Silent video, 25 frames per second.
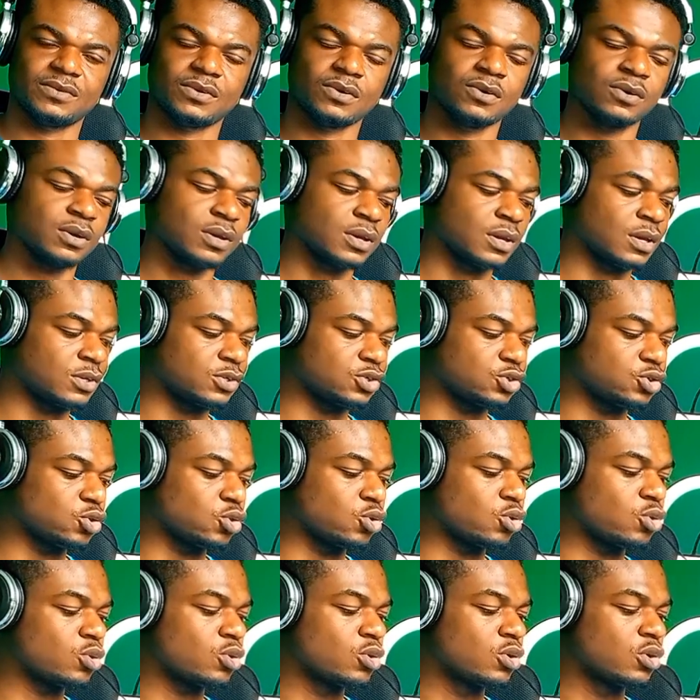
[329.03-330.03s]
Okay,
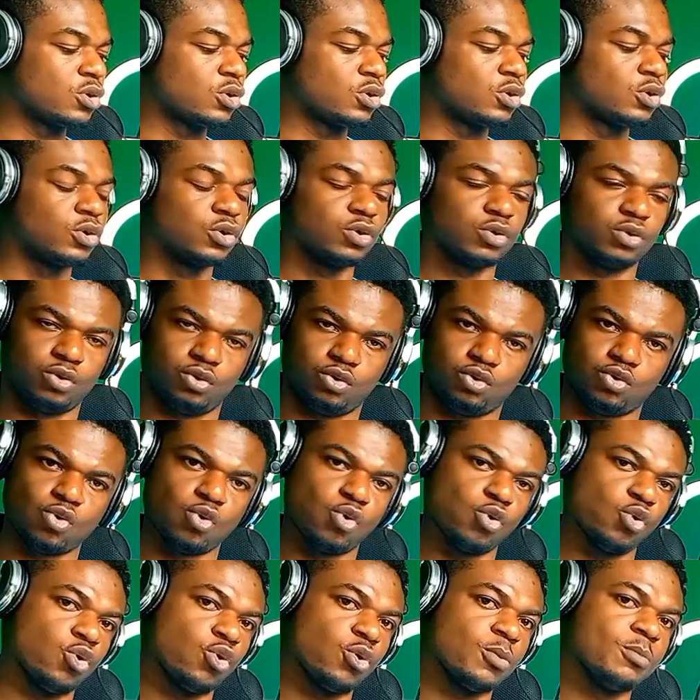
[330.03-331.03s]
so
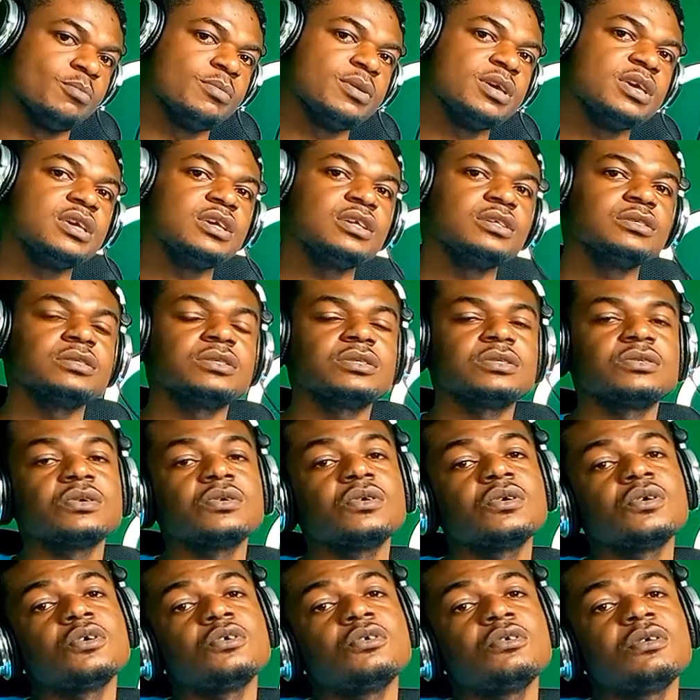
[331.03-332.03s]
do mi so
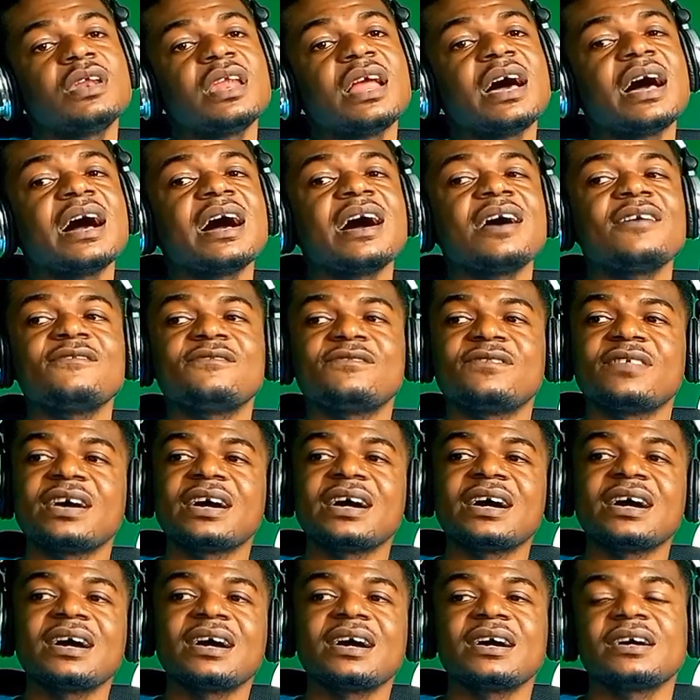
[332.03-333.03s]
la
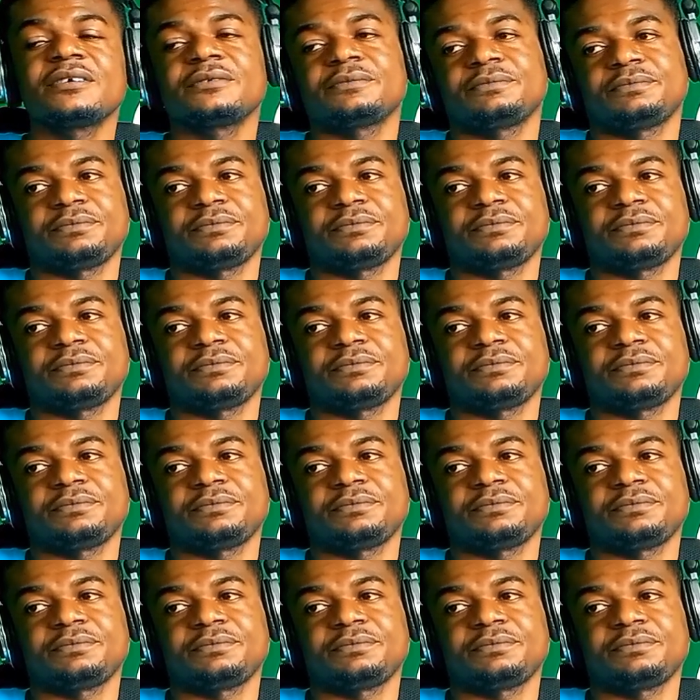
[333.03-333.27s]
fa.